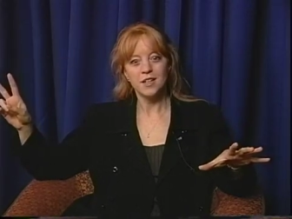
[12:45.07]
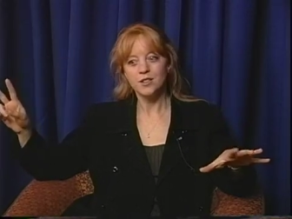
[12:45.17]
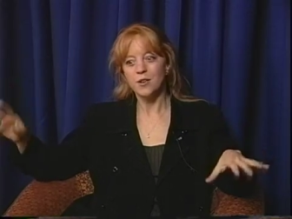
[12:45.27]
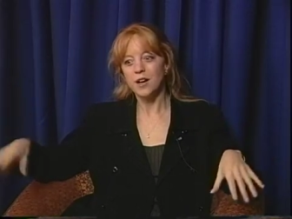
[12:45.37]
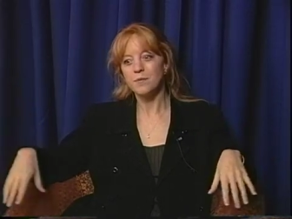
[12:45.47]

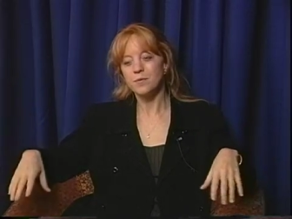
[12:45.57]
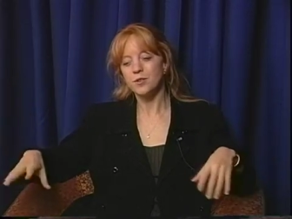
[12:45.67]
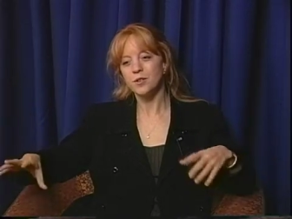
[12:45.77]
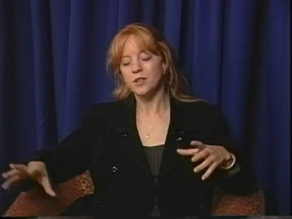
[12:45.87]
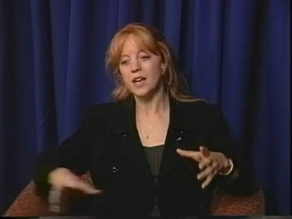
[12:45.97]
So I
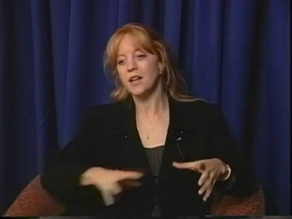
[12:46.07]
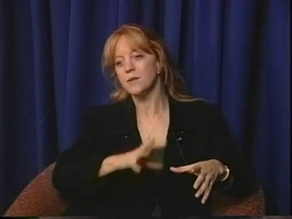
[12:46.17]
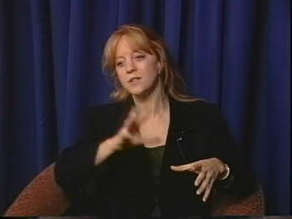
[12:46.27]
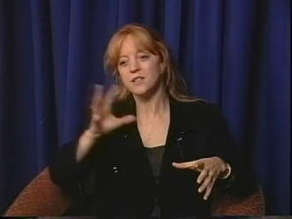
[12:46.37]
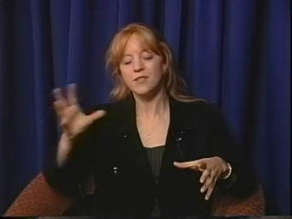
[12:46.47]
took the
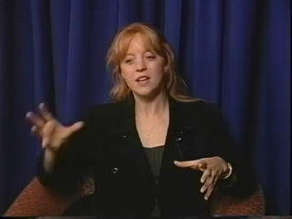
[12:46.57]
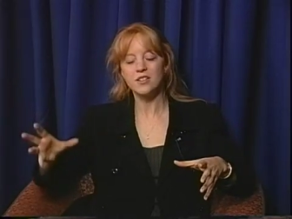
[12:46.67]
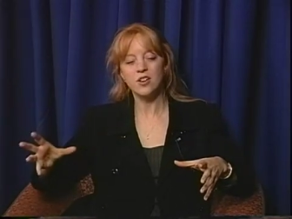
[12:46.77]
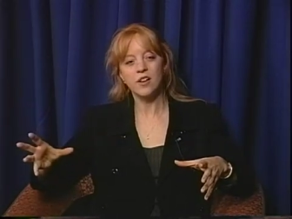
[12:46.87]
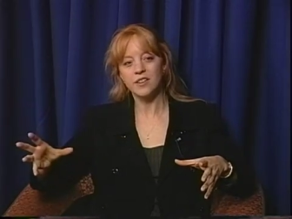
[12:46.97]
elements of that
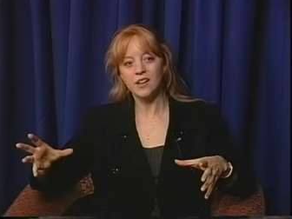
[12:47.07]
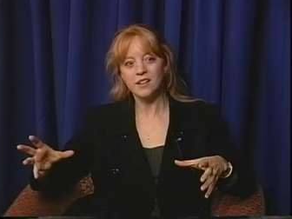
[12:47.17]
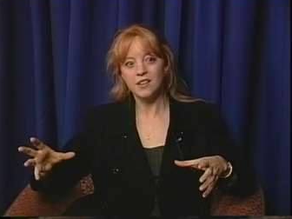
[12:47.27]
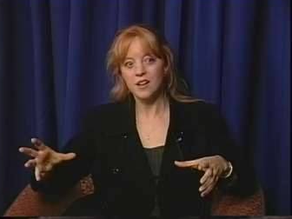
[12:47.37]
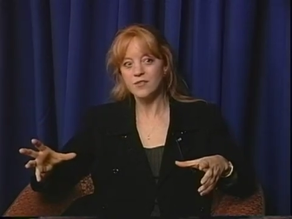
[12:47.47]
song that I
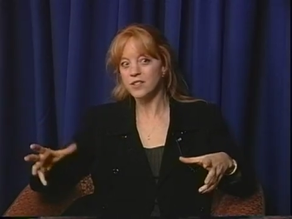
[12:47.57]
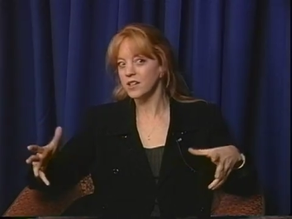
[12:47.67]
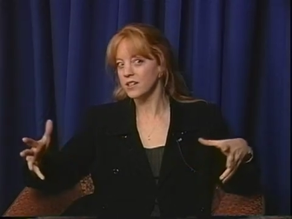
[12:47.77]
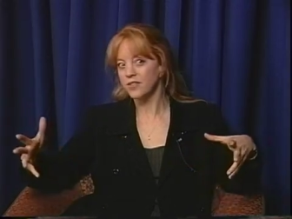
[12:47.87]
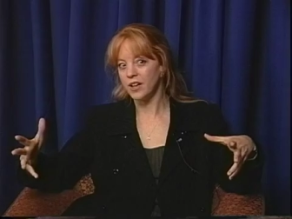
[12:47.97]
loved and
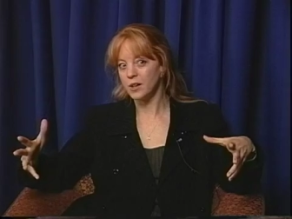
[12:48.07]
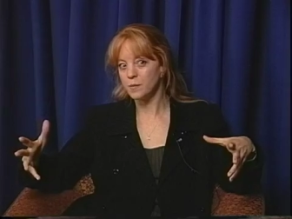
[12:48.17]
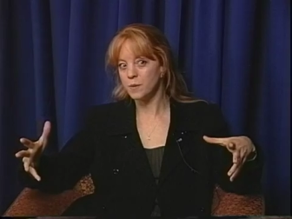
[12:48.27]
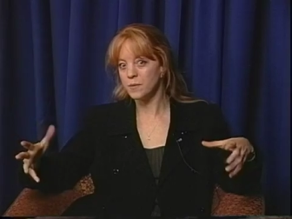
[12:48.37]
I developed them,